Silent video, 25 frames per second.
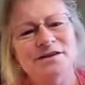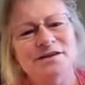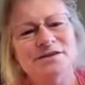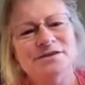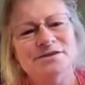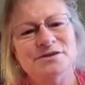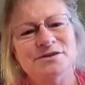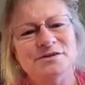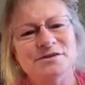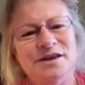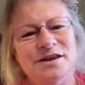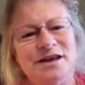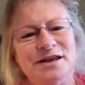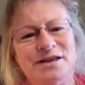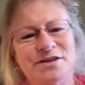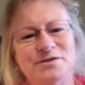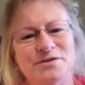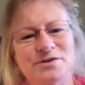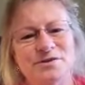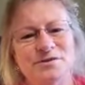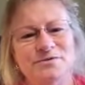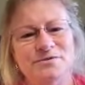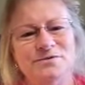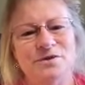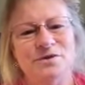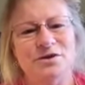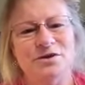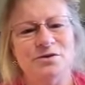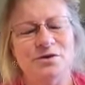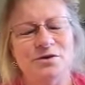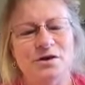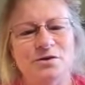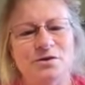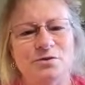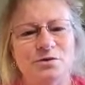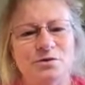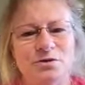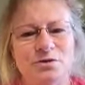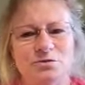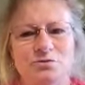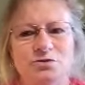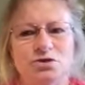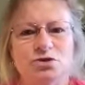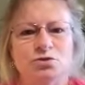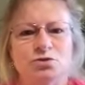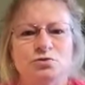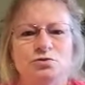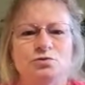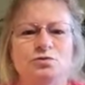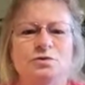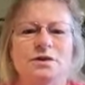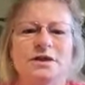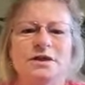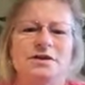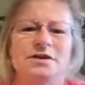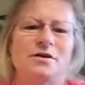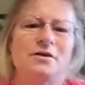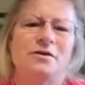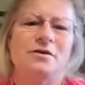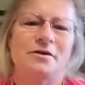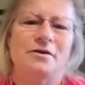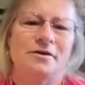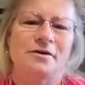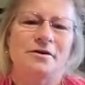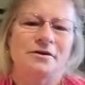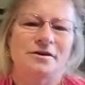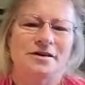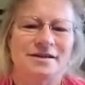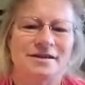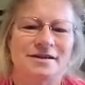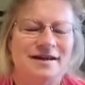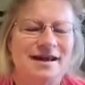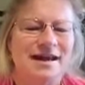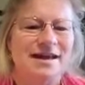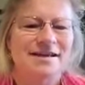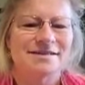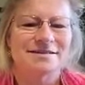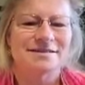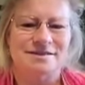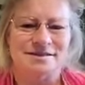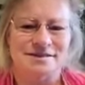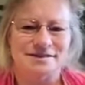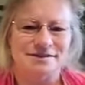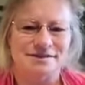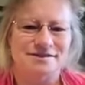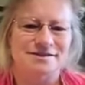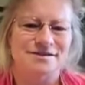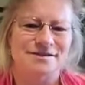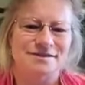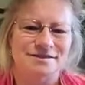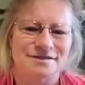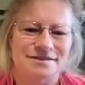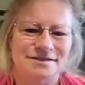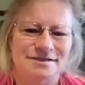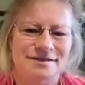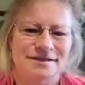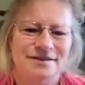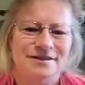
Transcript: so that you can figure out who you truly are in essence